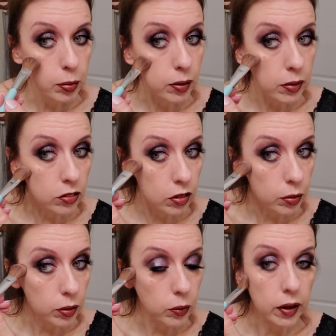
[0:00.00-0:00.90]
pretty much
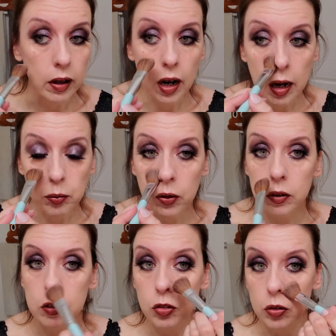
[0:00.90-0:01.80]
everywhere, I'm
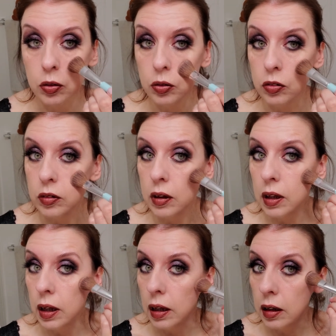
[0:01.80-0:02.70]
going to use
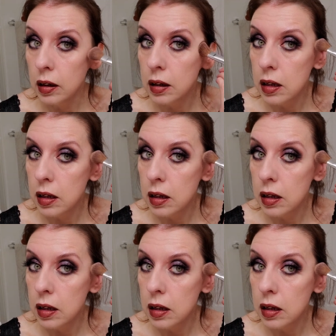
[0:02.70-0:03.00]
a